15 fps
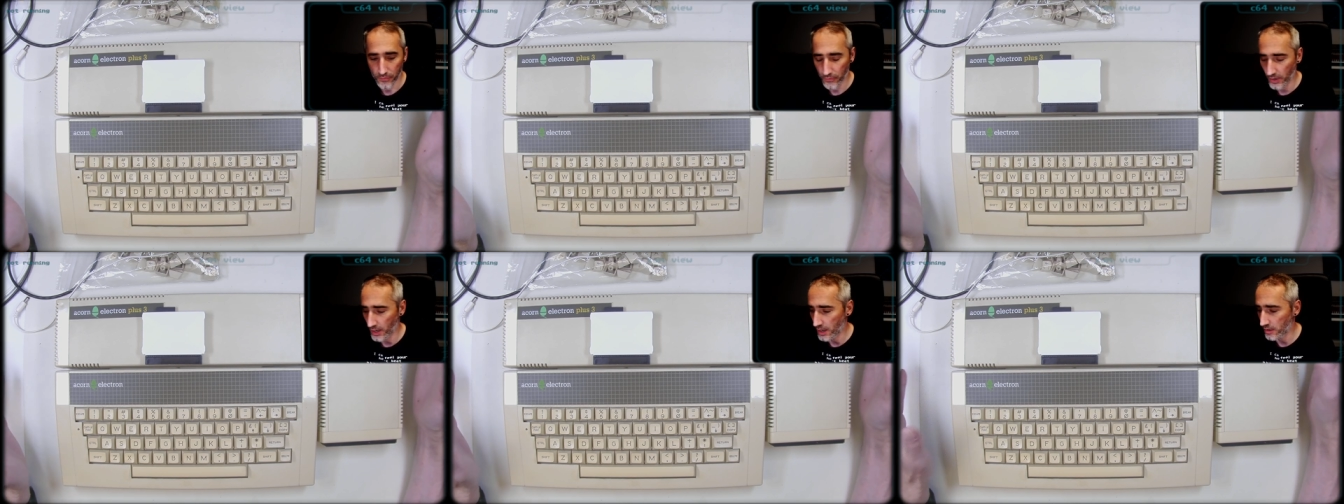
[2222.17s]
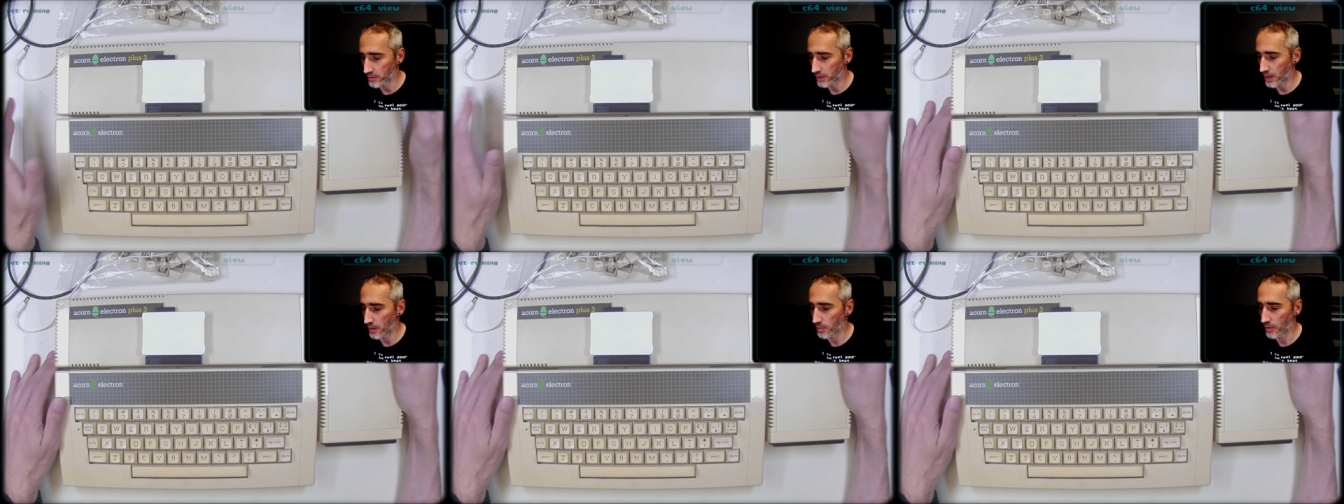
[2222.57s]
figure
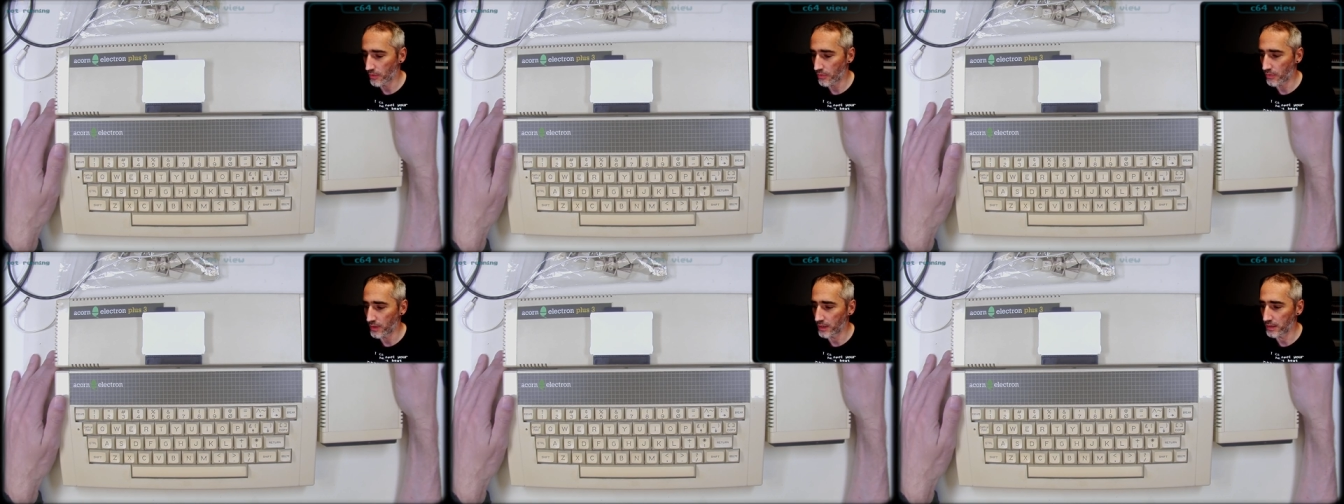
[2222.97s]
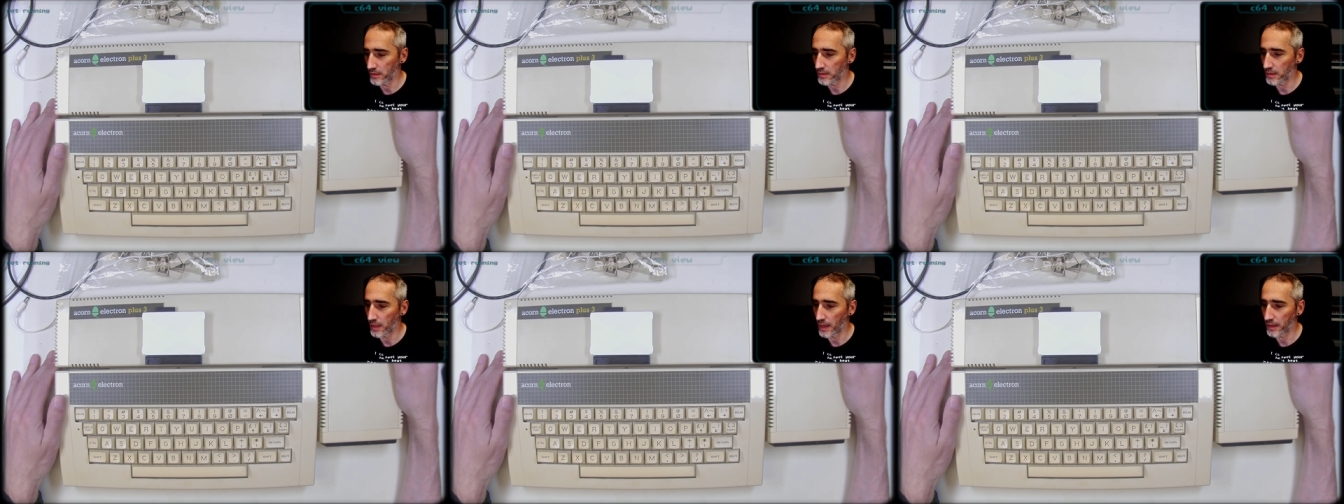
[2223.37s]
out a couple of
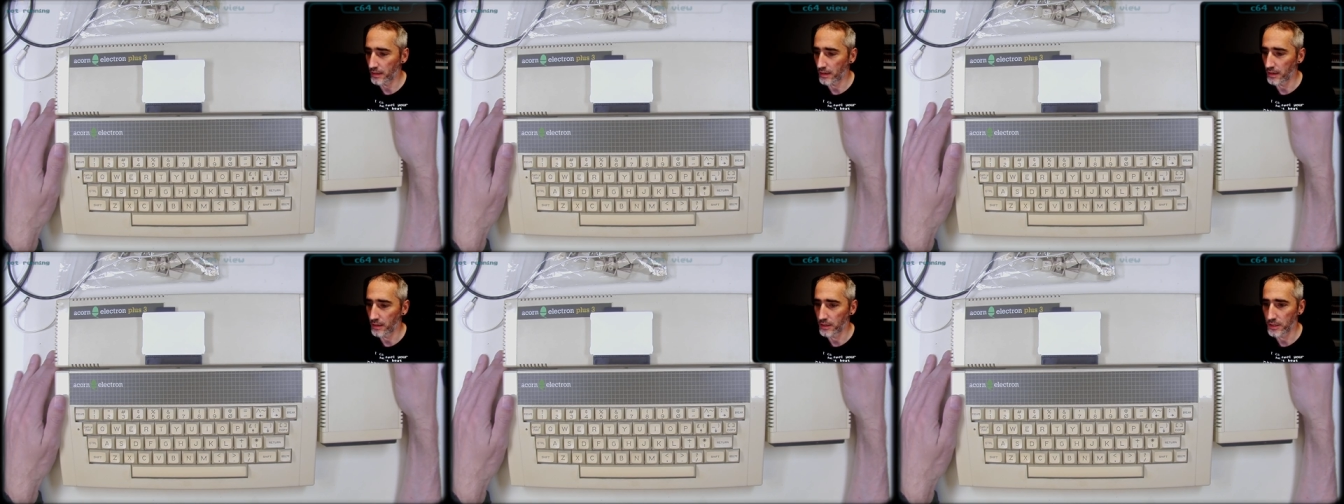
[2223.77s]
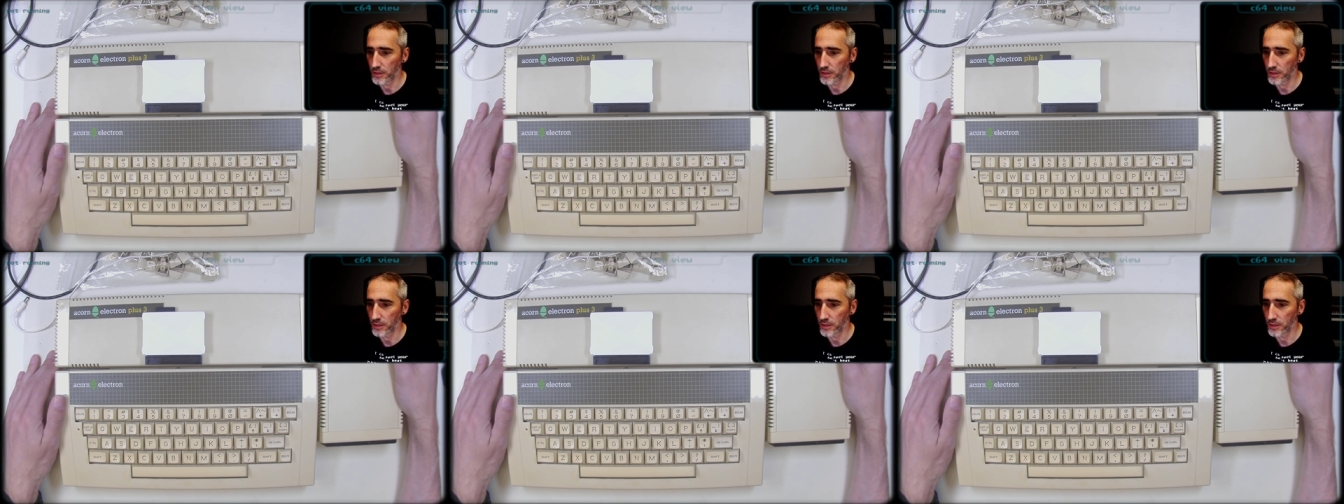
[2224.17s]
things like uh,